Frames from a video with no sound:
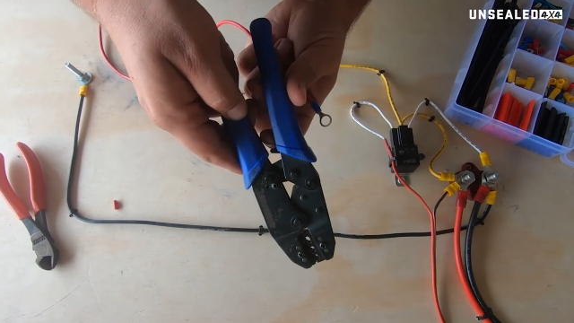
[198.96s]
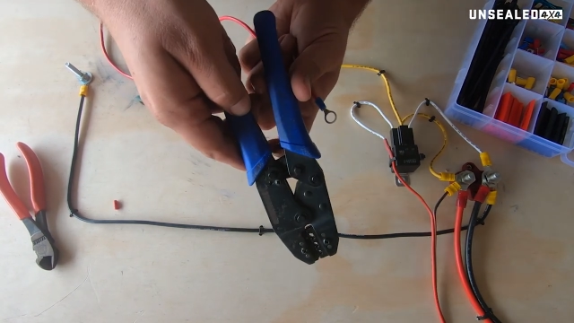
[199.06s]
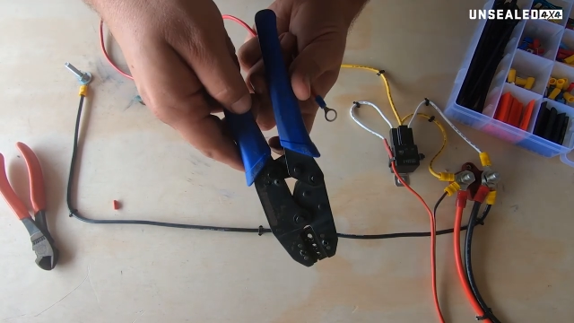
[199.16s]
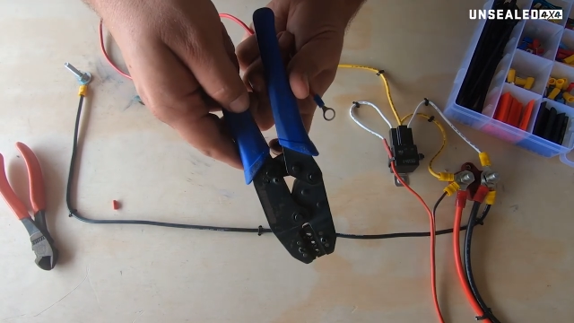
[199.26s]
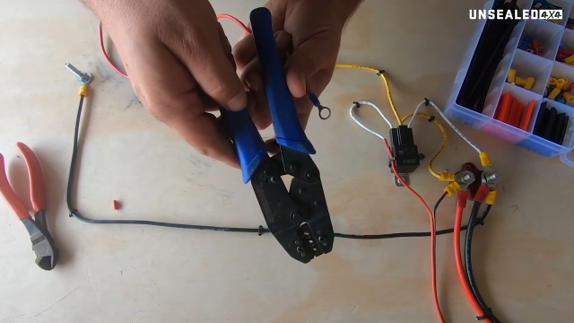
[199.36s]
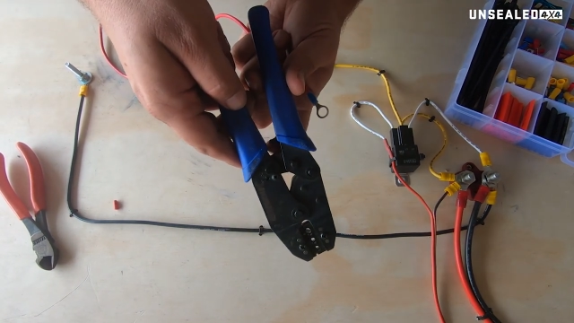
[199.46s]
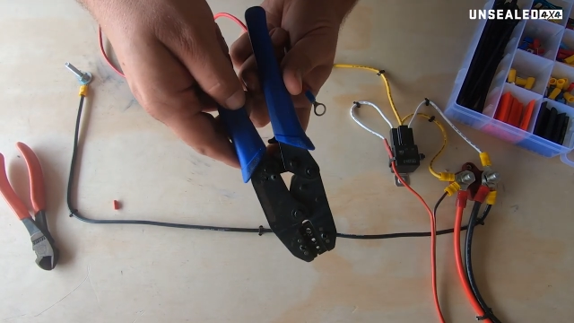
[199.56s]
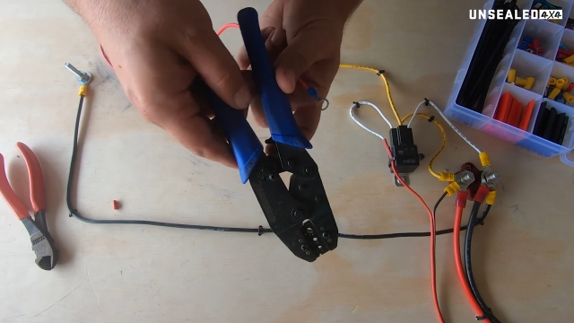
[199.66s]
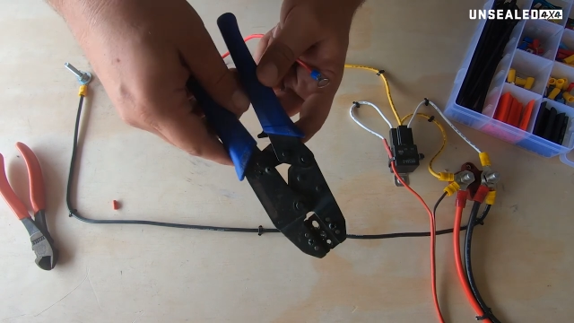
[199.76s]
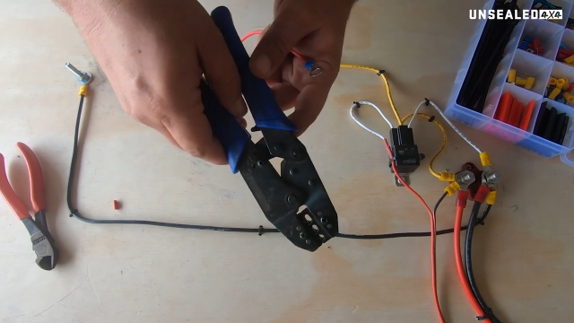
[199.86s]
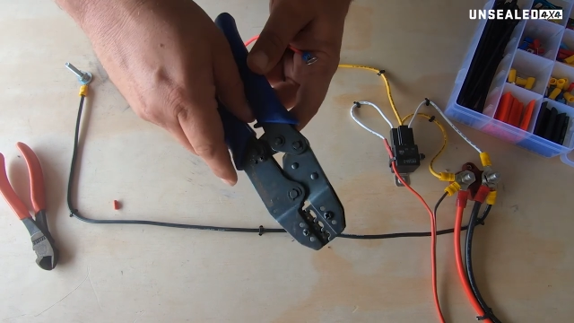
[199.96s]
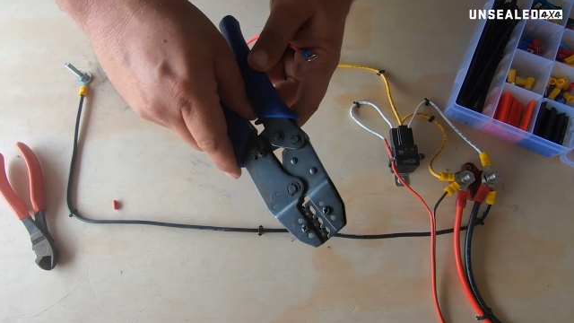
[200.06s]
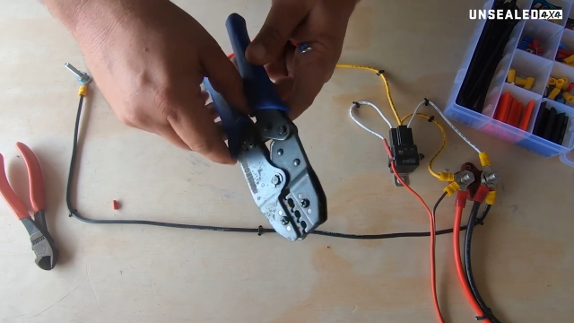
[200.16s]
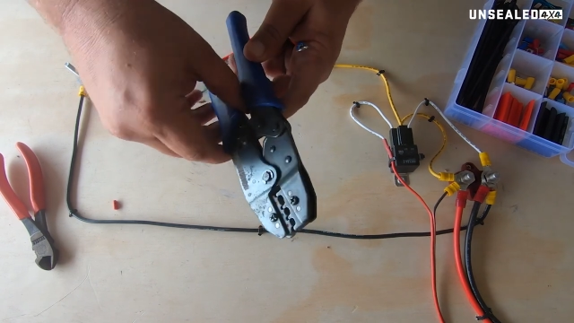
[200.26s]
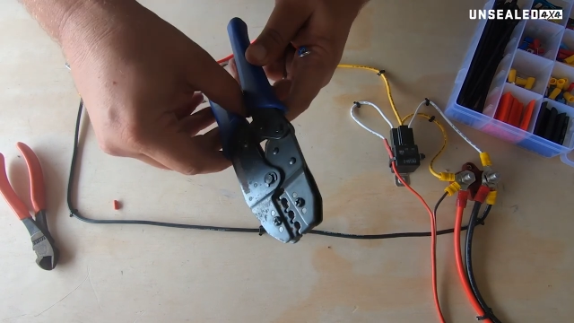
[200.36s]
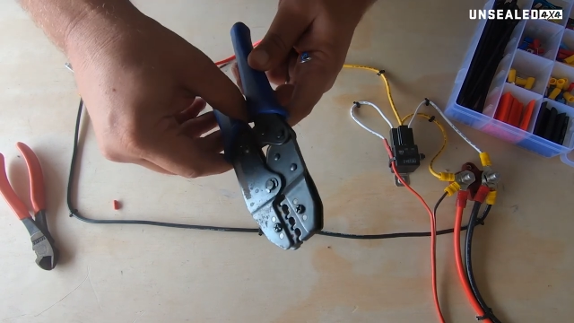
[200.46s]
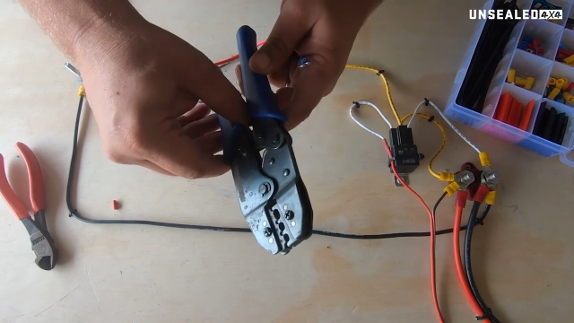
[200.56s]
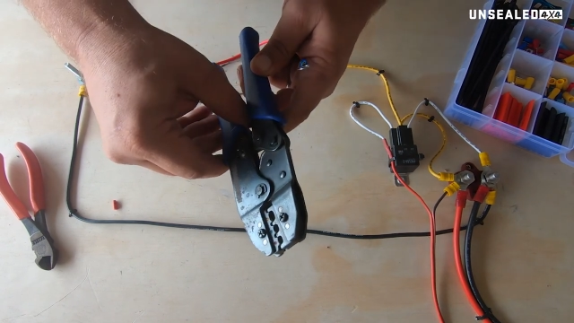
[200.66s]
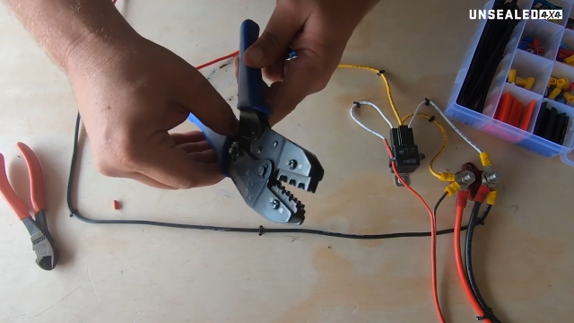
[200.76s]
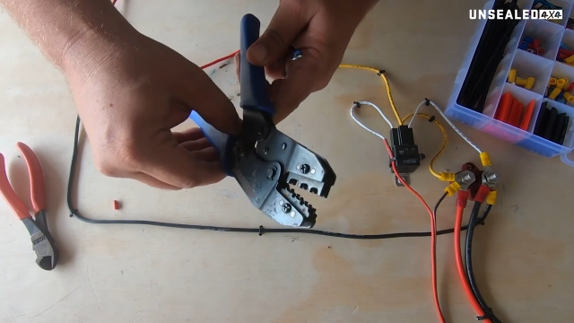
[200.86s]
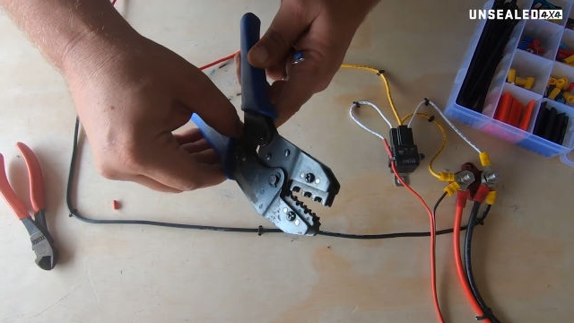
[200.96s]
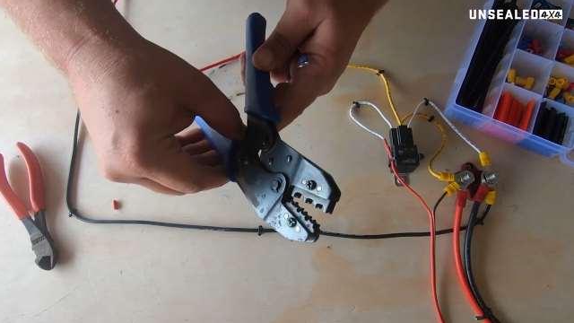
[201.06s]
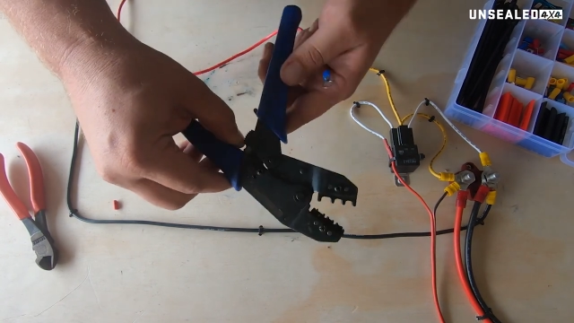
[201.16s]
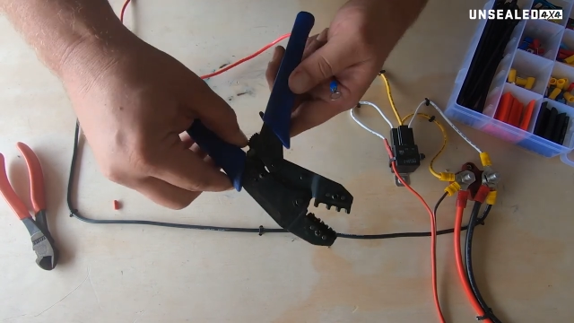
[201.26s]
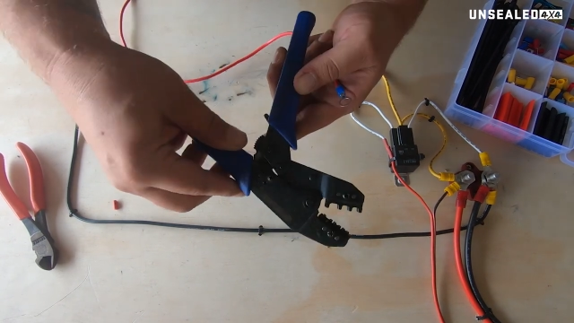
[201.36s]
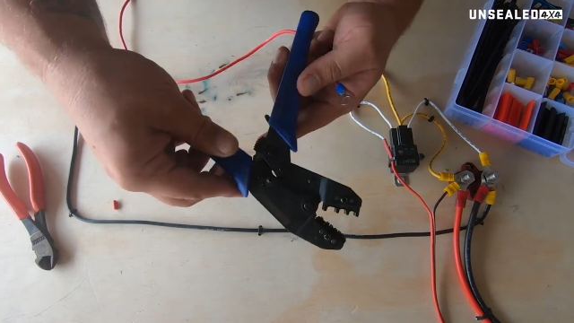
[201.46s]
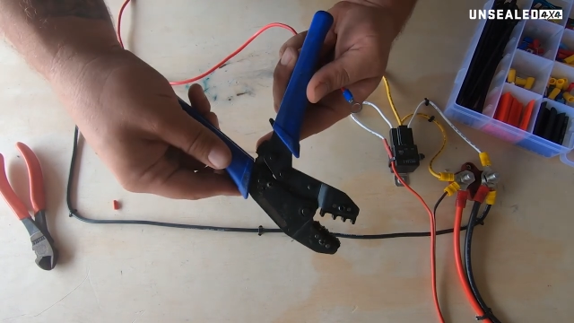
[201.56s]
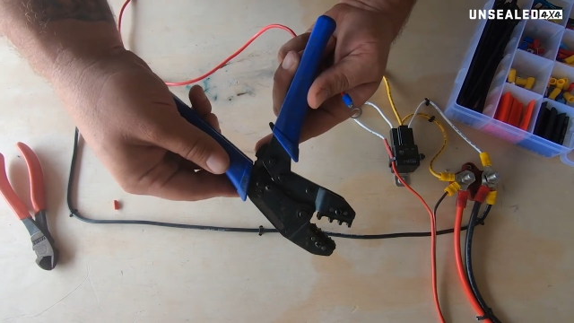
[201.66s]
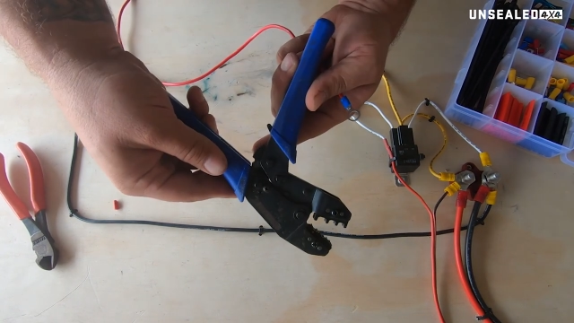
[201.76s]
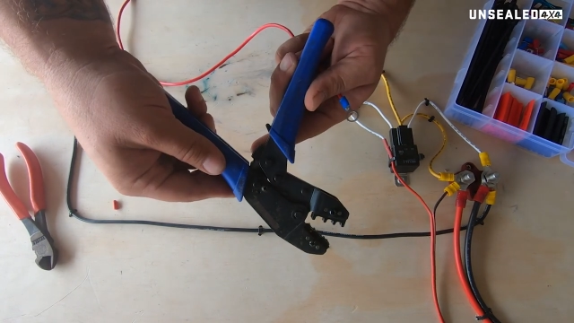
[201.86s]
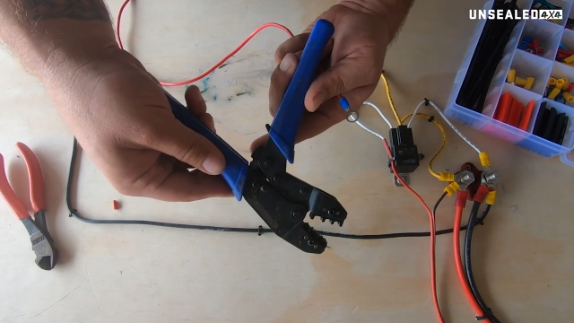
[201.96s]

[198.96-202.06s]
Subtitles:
[unreadable: no face in view]